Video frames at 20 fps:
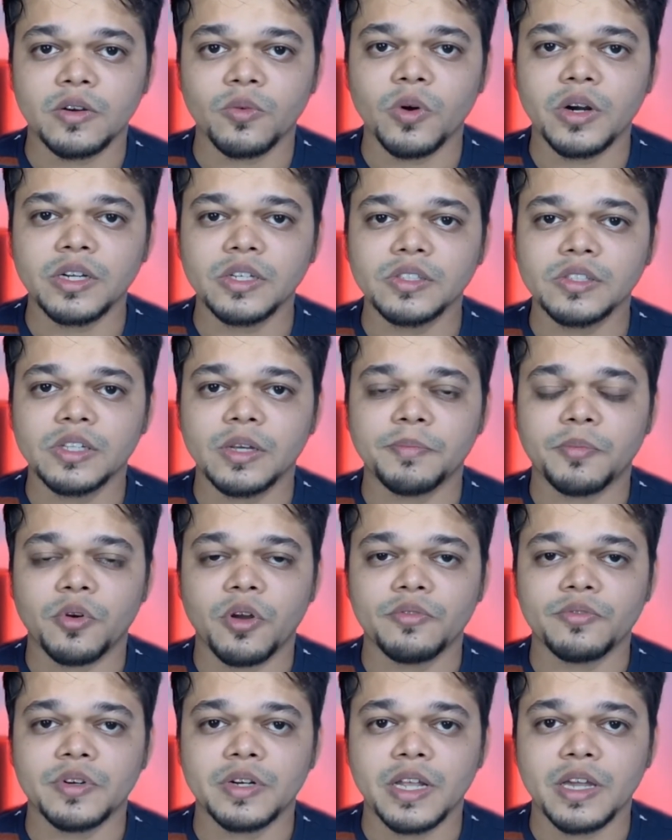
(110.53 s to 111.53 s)
What is the
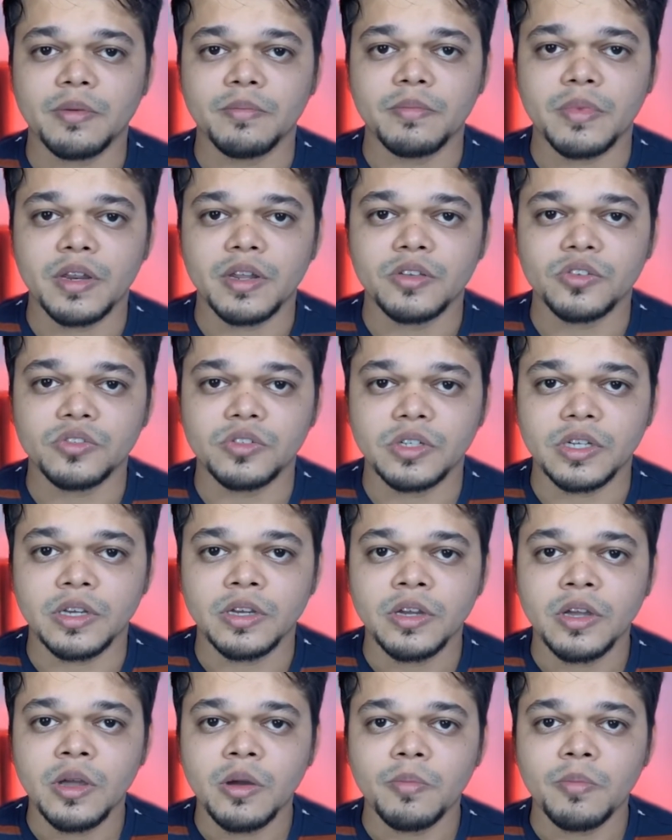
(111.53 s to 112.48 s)
prophetic ministry?